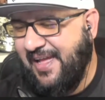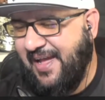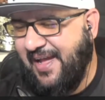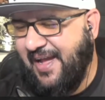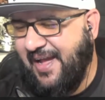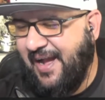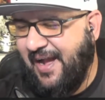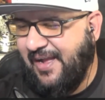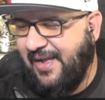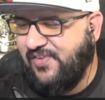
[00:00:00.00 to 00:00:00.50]

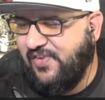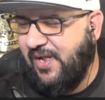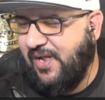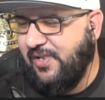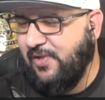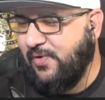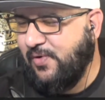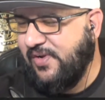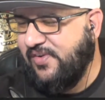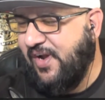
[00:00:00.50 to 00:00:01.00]
I saw
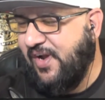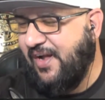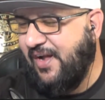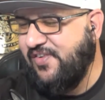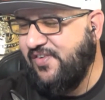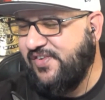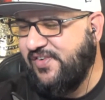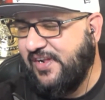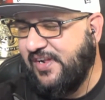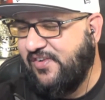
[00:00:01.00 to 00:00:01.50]
Luka
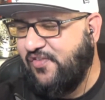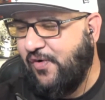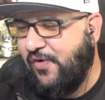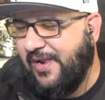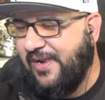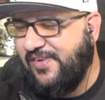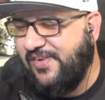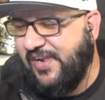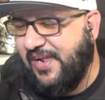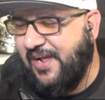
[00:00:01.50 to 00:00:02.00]
Doncic get
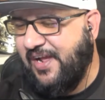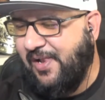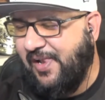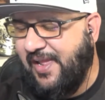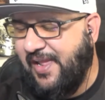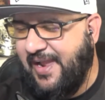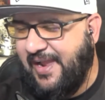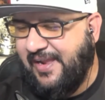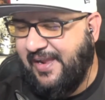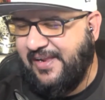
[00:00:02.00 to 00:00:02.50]
traded to
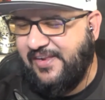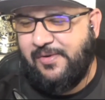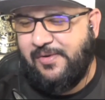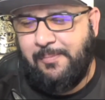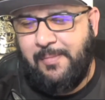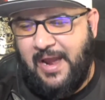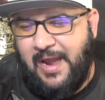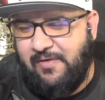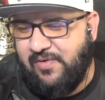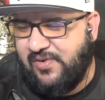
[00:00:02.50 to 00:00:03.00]
LA. He's a
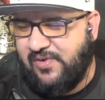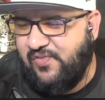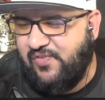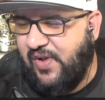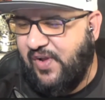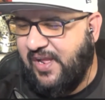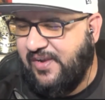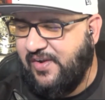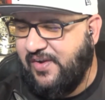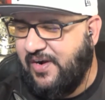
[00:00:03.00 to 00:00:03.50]
Mavericks
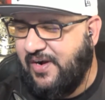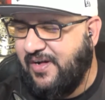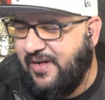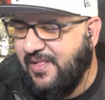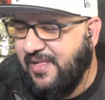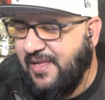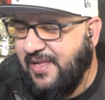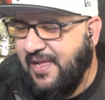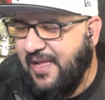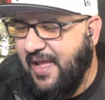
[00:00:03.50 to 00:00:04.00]
fan, y'all.
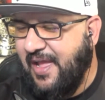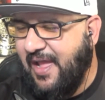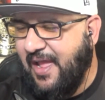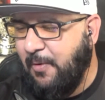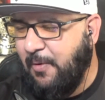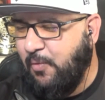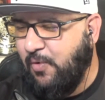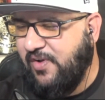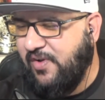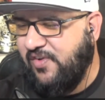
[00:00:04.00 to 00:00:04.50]

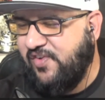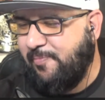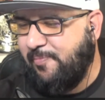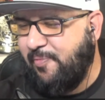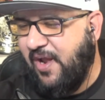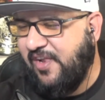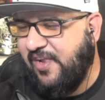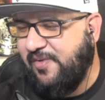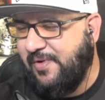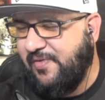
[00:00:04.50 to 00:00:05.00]
It wouldn't
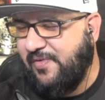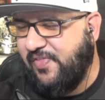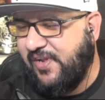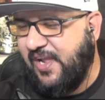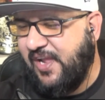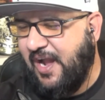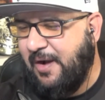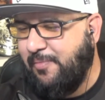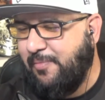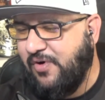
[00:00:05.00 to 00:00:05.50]
surprise me if the
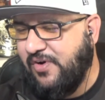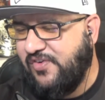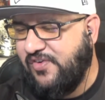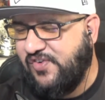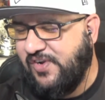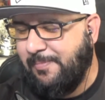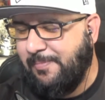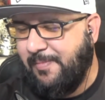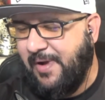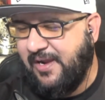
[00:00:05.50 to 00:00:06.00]
Cowboys
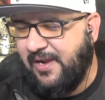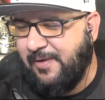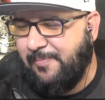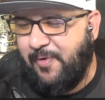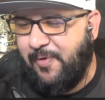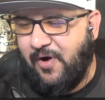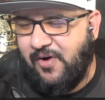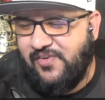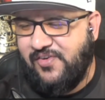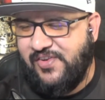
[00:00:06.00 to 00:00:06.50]
ship Micah
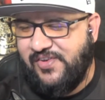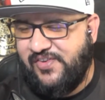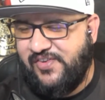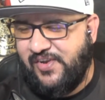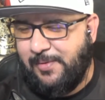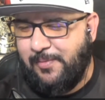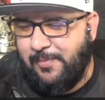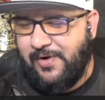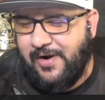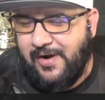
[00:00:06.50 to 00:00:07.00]
Parsons
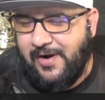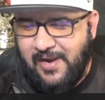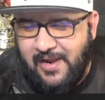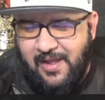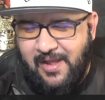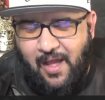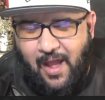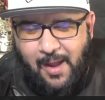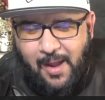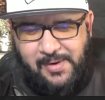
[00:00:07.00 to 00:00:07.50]
somewhere.
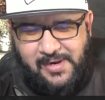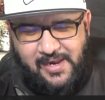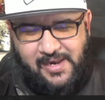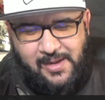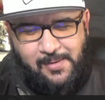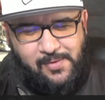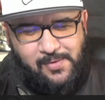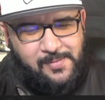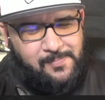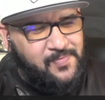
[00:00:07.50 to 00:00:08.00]
I mean,
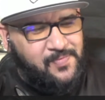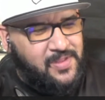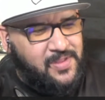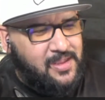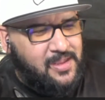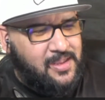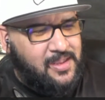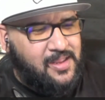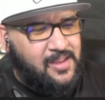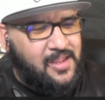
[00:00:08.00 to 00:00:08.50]
it would.
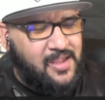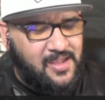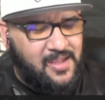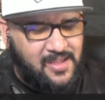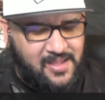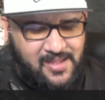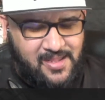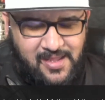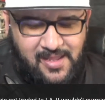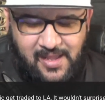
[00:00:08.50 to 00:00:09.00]

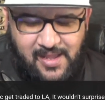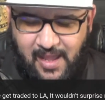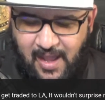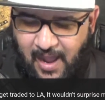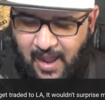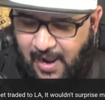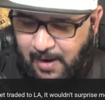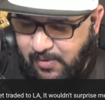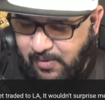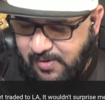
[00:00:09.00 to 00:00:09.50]

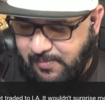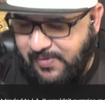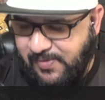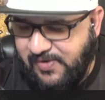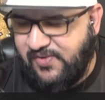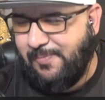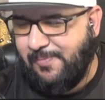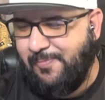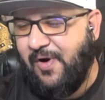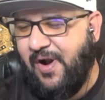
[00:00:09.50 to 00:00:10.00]
I wouldn't be
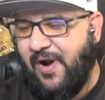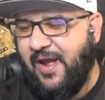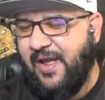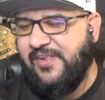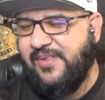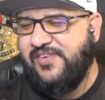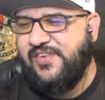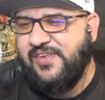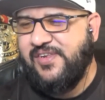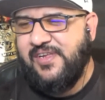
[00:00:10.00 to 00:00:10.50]

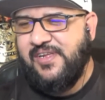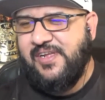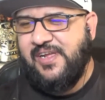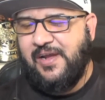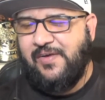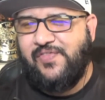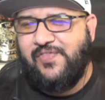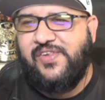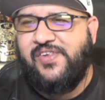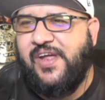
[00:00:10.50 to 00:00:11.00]
surprised
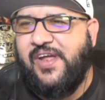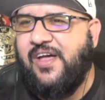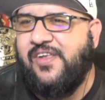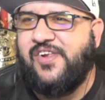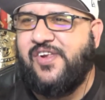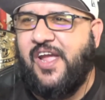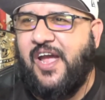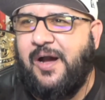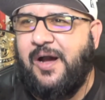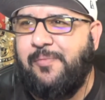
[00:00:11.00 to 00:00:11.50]
if the Dallas
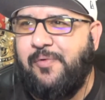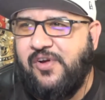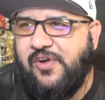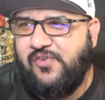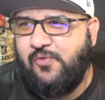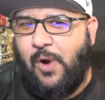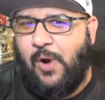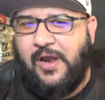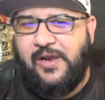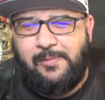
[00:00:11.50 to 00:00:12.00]
Cowboys
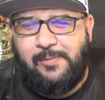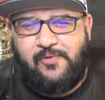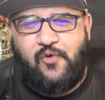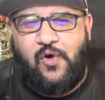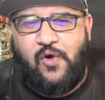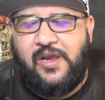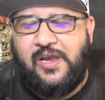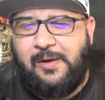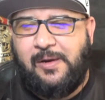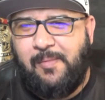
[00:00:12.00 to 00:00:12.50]
wind up
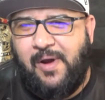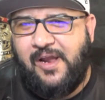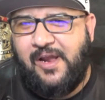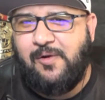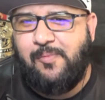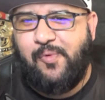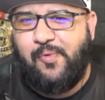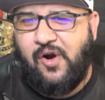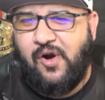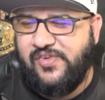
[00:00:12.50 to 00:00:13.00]
trading Micah
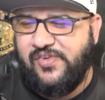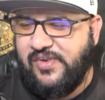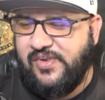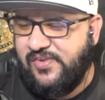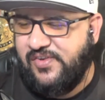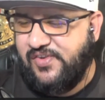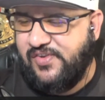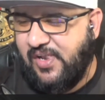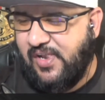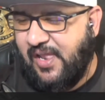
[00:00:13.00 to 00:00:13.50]

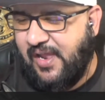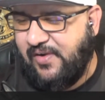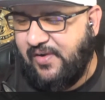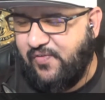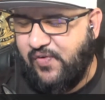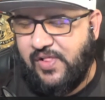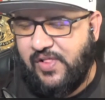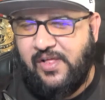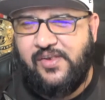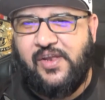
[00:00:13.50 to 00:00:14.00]
Parsons to like
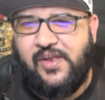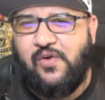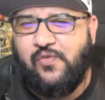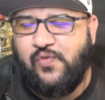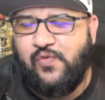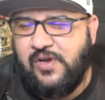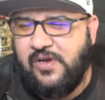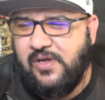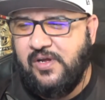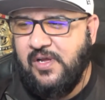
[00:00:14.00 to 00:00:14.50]

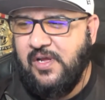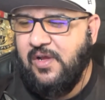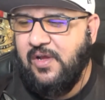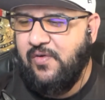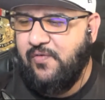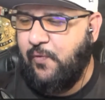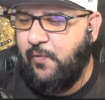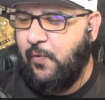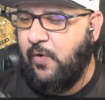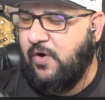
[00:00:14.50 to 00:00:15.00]
Philadelphia
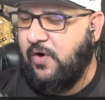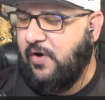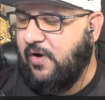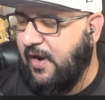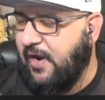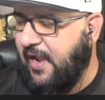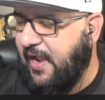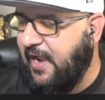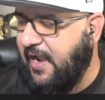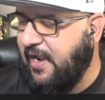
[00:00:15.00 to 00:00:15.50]
for
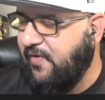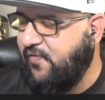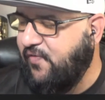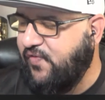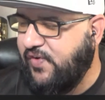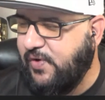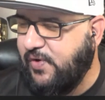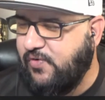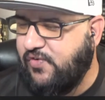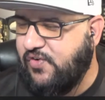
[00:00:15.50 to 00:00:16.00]
a
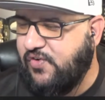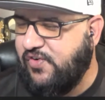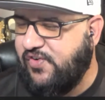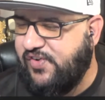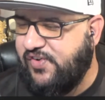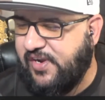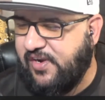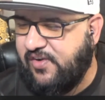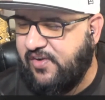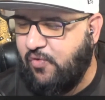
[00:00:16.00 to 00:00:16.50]
future
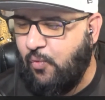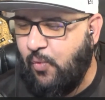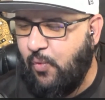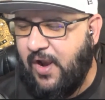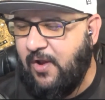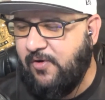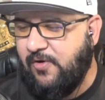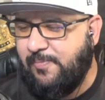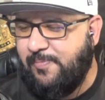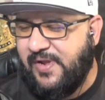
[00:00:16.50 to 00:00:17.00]
6th
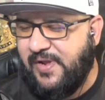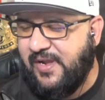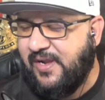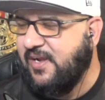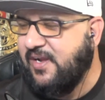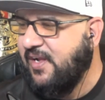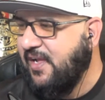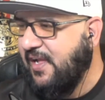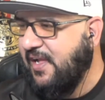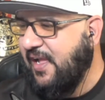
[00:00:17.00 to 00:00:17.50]
round pick
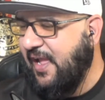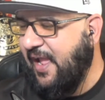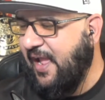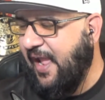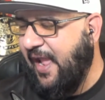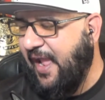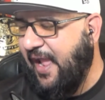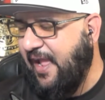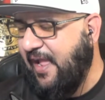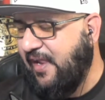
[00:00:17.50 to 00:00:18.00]

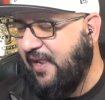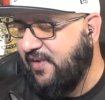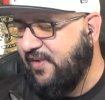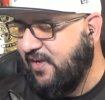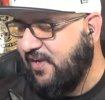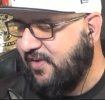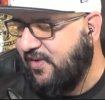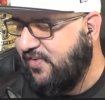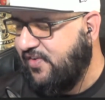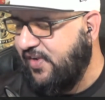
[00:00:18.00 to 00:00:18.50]
and
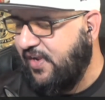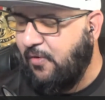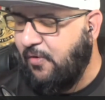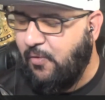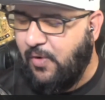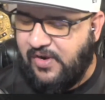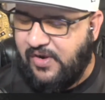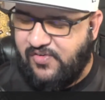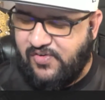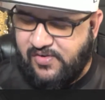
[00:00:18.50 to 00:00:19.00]

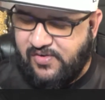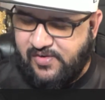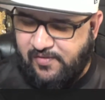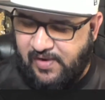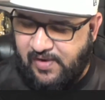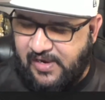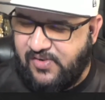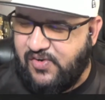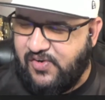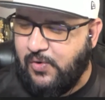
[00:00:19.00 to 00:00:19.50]
considerations of
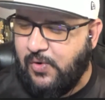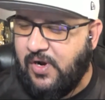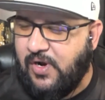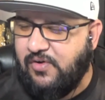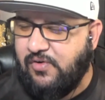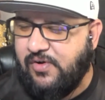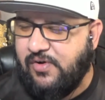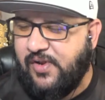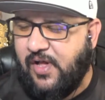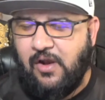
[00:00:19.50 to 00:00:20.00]
like
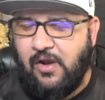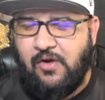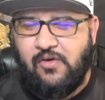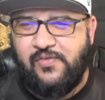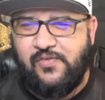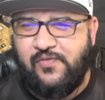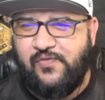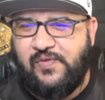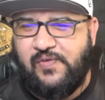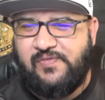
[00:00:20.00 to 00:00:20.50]

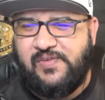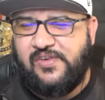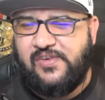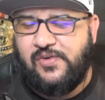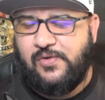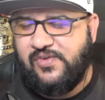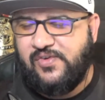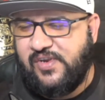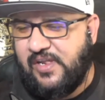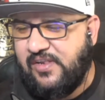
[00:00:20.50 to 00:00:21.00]

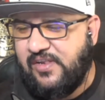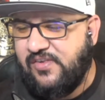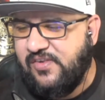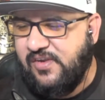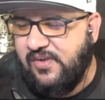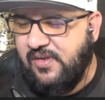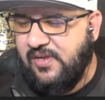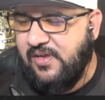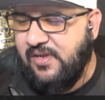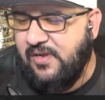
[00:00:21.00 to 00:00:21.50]
$200.52.
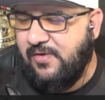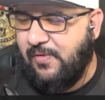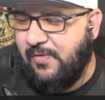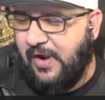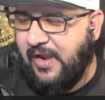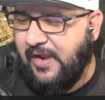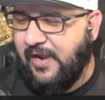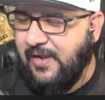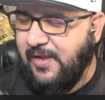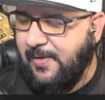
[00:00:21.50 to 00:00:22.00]

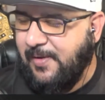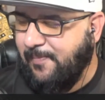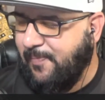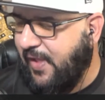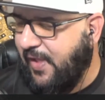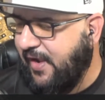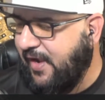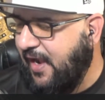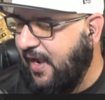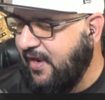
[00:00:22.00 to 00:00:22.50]
Right?
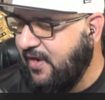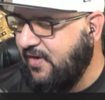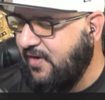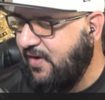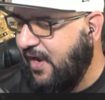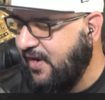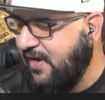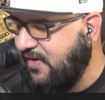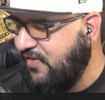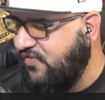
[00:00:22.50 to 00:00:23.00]
Like, I
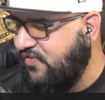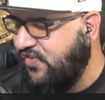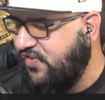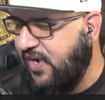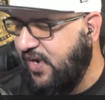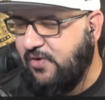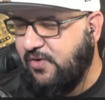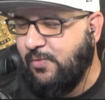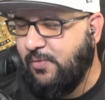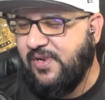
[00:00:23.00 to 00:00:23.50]
can
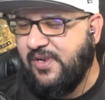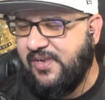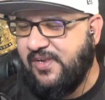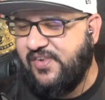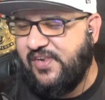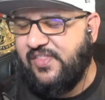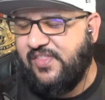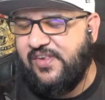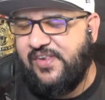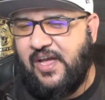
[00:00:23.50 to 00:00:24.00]
genuinely
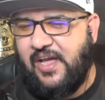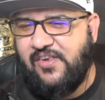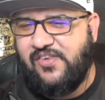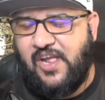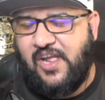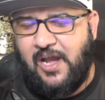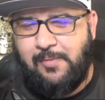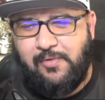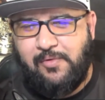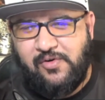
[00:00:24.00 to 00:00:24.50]
see the Dallas
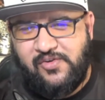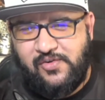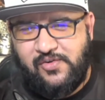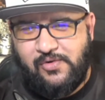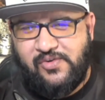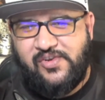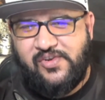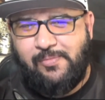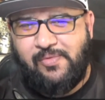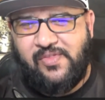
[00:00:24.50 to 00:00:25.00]
Cowboys doing
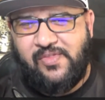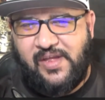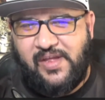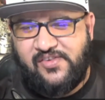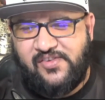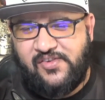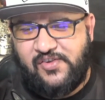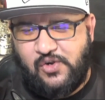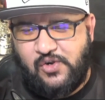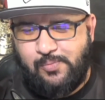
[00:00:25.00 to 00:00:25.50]
something that
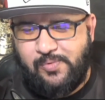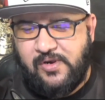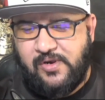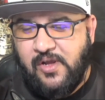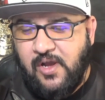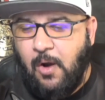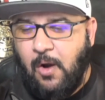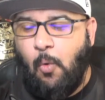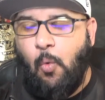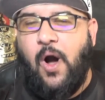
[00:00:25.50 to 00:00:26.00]
stupid.
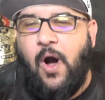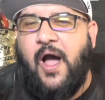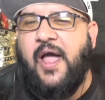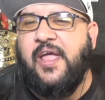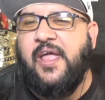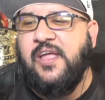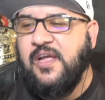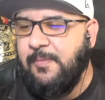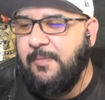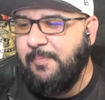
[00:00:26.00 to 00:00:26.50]
Why?